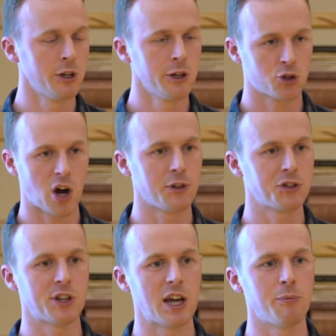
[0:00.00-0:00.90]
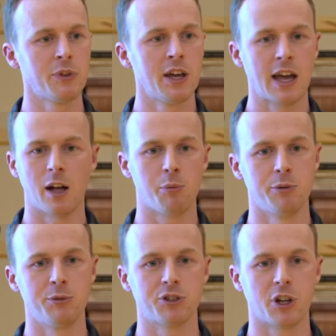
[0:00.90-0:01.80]
travel to them, help them
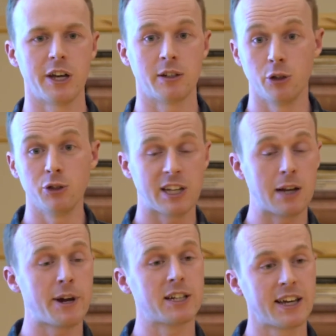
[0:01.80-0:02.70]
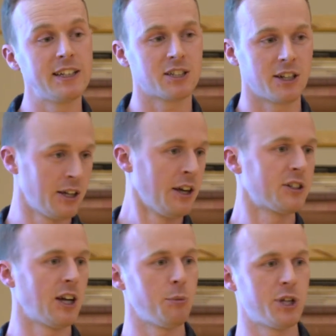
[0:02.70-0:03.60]
design, use telematic data to
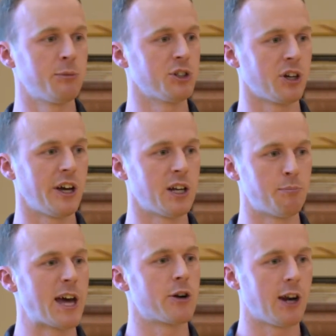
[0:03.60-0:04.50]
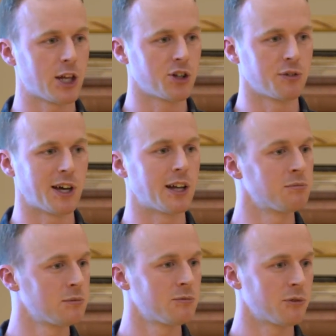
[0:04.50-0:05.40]
help them design a better electric van,
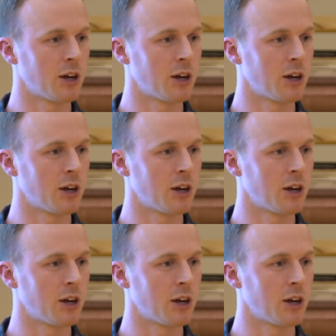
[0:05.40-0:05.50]
right?